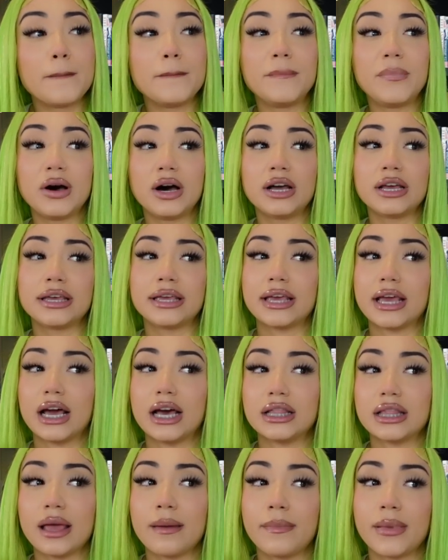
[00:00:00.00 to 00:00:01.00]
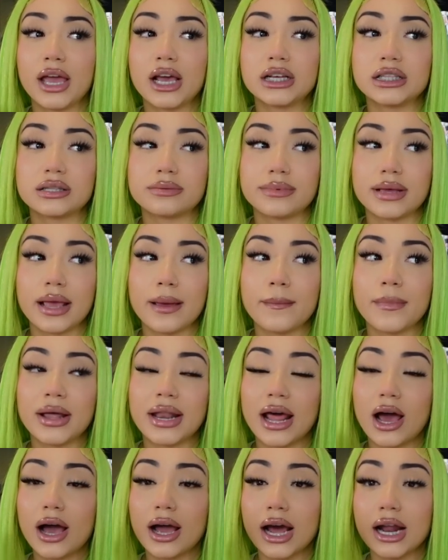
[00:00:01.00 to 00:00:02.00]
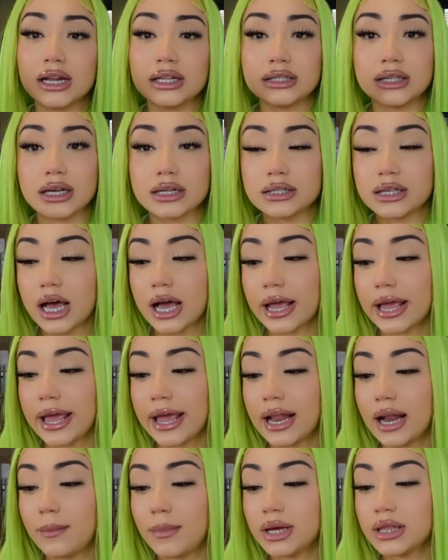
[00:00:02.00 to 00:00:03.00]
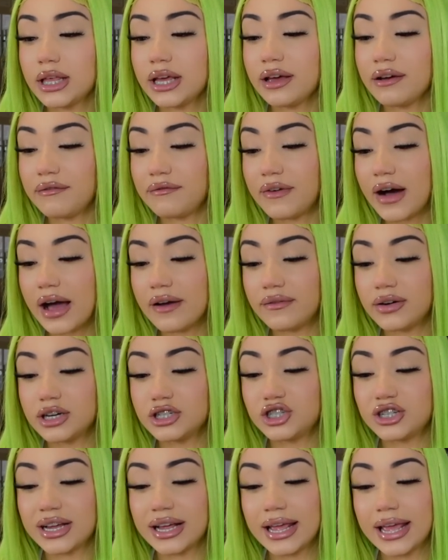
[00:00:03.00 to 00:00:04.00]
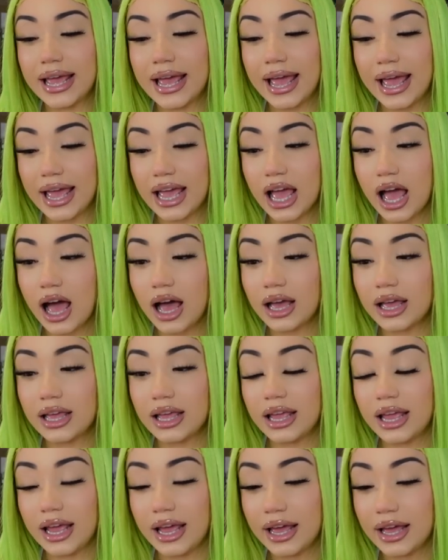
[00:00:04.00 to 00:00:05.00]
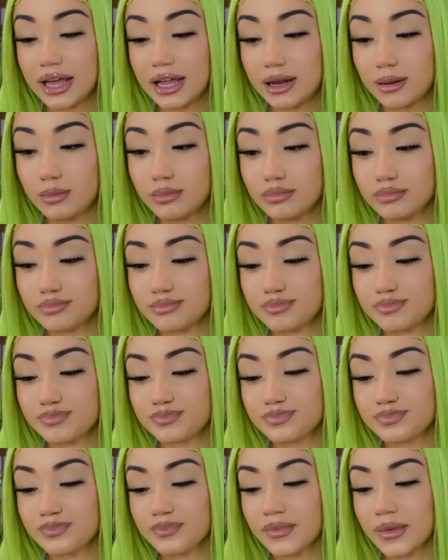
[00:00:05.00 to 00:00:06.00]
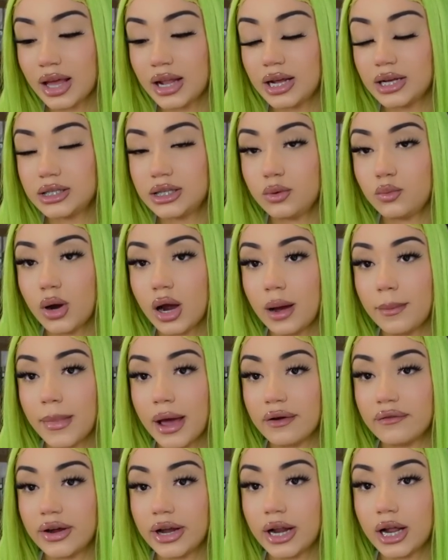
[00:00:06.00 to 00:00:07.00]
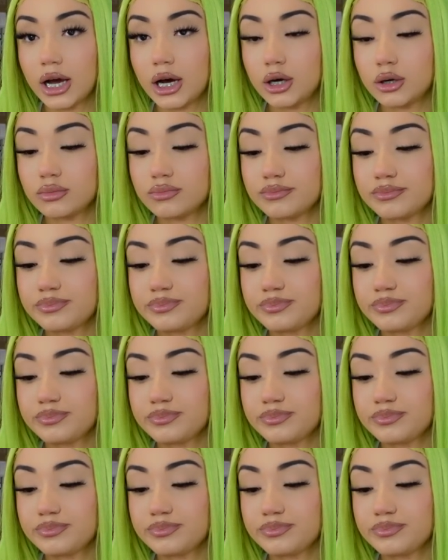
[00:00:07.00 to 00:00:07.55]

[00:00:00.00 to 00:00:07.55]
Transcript: But yeah, they banned me. But now I got a TikTok and I'm about to hit 500K again. Let's see where I'm at right now.